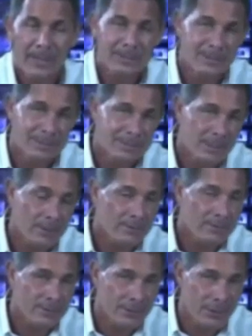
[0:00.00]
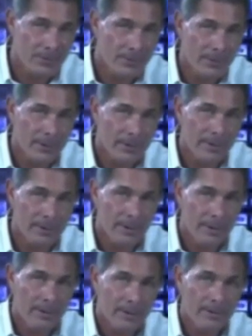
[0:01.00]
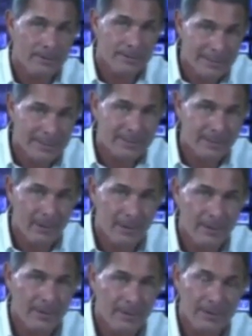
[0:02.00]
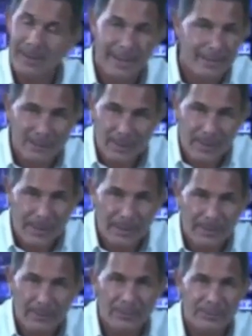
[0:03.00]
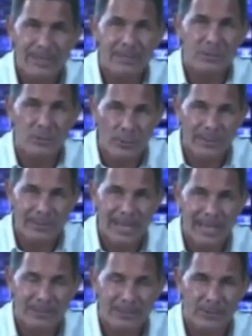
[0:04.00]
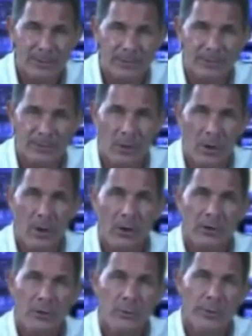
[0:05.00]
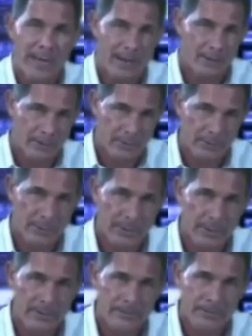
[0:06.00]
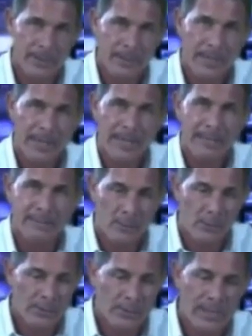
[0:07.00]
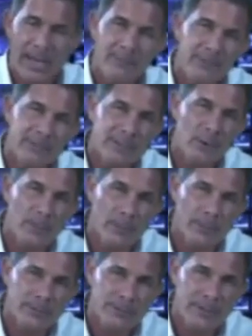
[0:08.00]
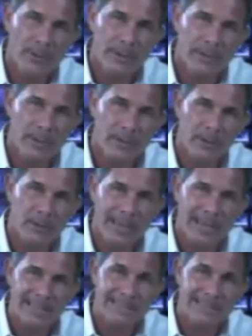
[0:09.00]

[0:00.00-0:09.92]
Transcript: Because the shelves of turmeric sits on can't speak. There's not a story attached to it. So all you and I are doing is going to every single person that we know